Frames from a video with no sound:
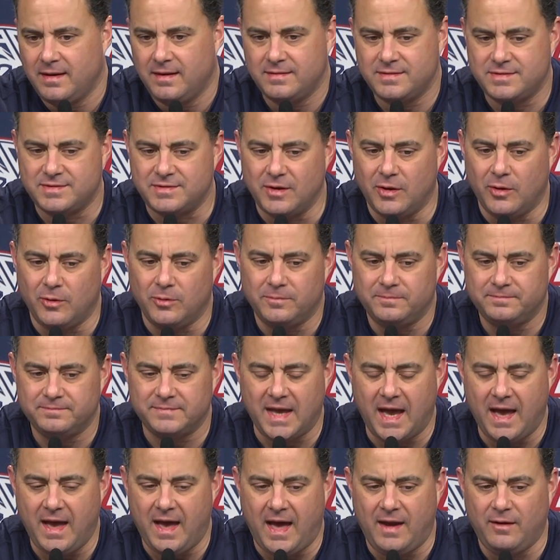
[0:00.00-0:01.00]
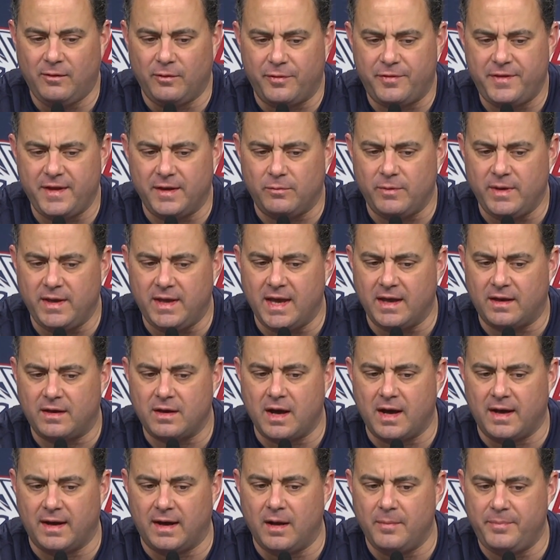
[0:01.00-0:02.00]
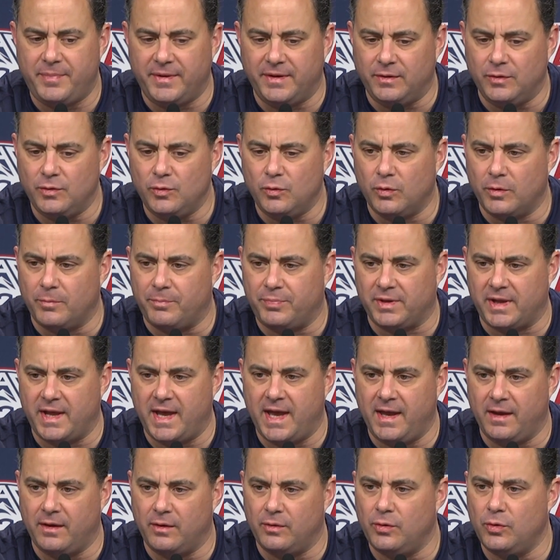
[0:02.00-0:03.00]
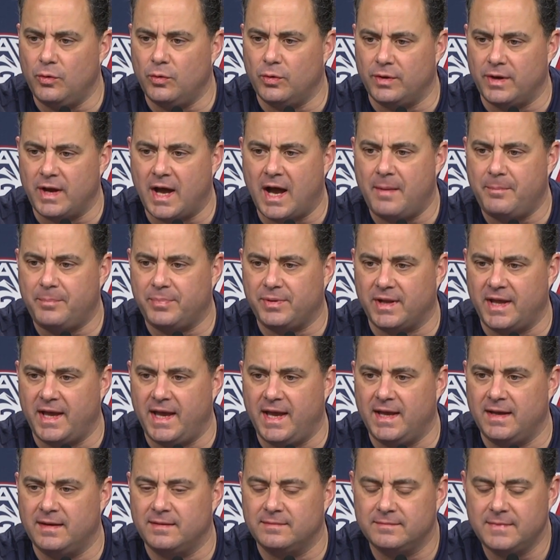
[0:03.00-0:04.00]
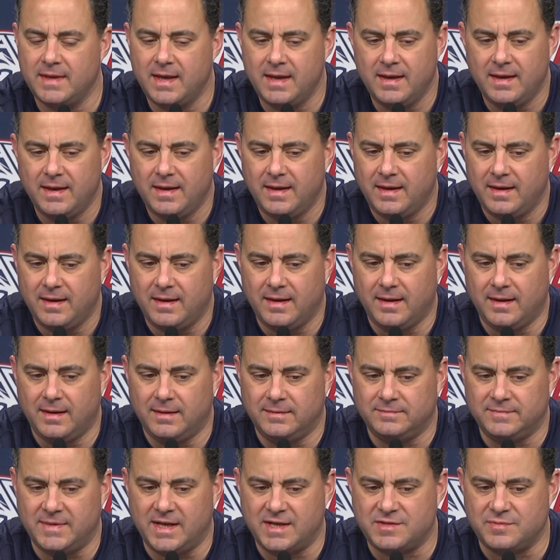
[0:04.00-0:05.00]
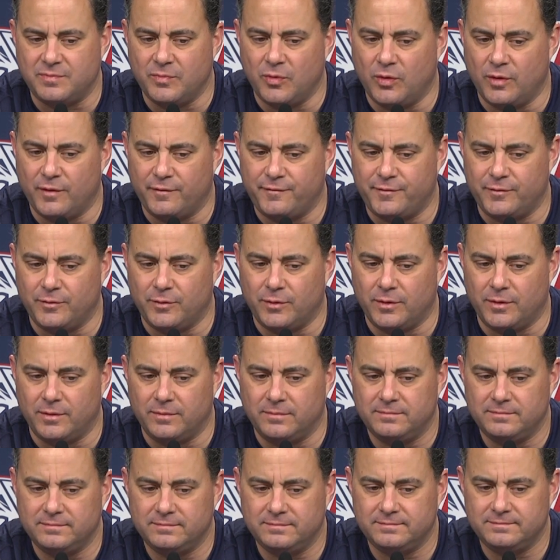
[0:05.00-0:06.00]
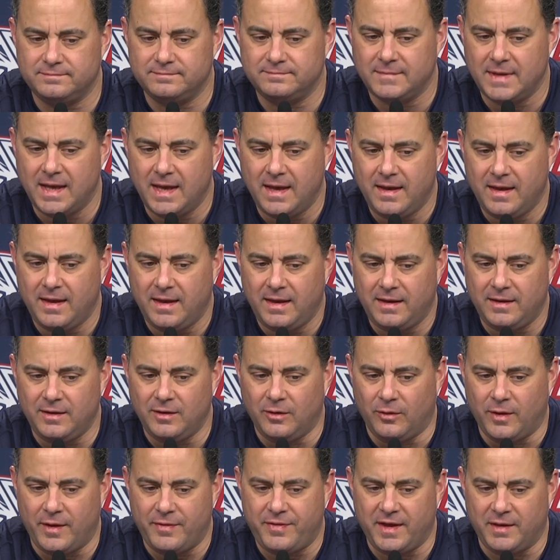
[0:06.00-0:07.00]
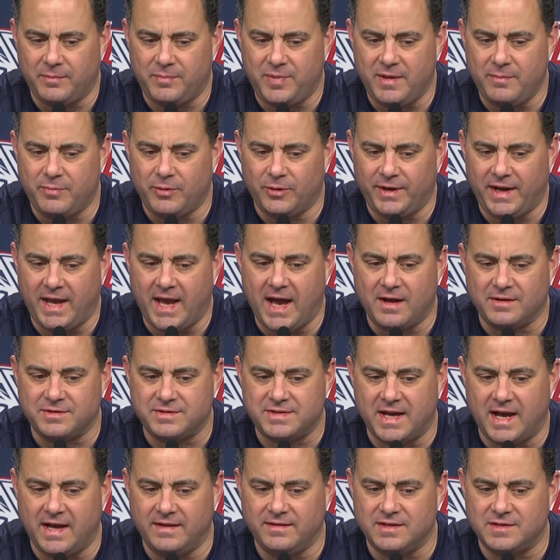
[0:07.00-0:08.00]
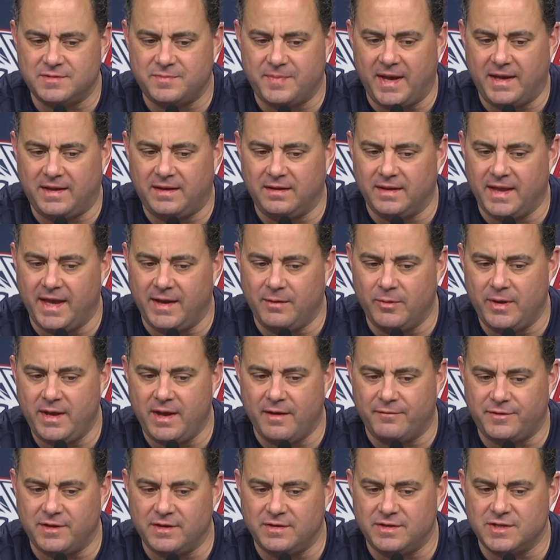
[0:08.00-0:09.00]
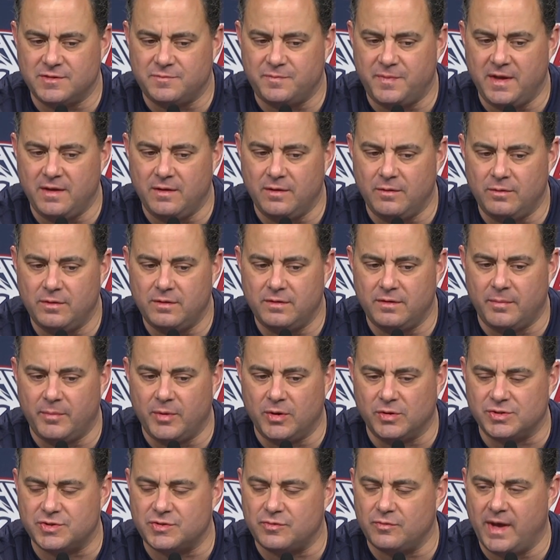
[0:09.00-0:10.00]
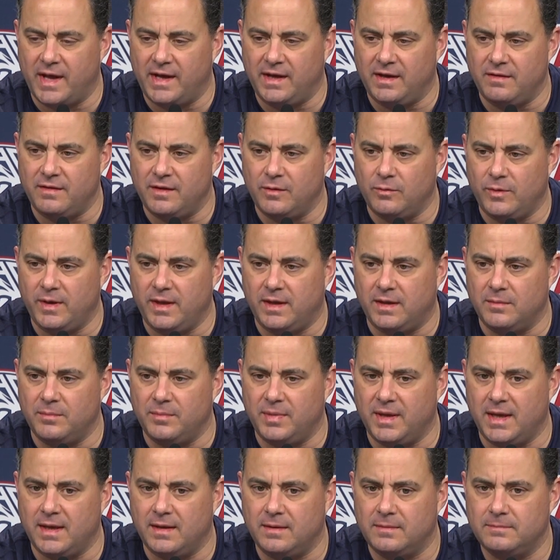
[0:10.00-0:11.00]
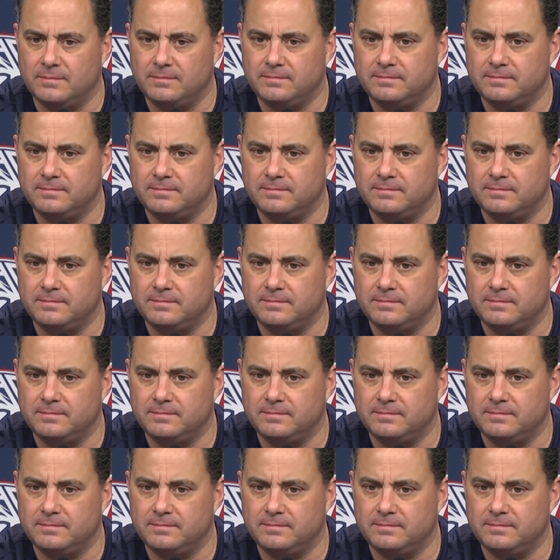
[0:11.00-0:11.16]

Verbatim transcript: So I, I don't think we get caught up in who we're playing or who we're not playing. Um, that's more for, you know, I think people on the outside to speculate. We have to just be the most ready that we can be.